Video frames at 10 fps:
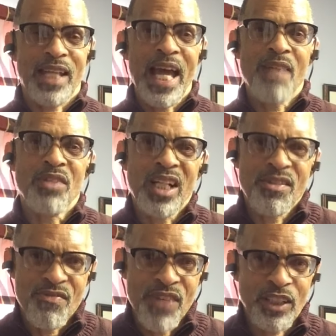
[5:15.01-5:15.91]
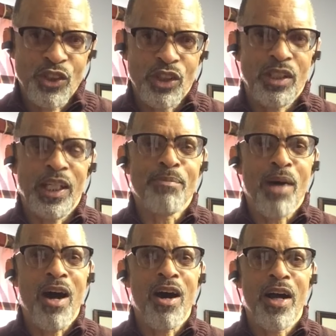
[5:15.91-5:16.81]
I have a conviction in
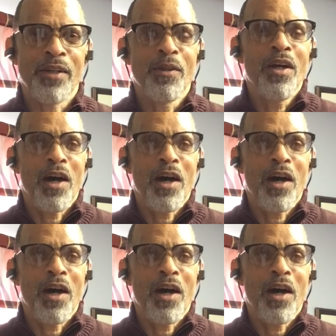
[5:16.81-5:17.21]
my heart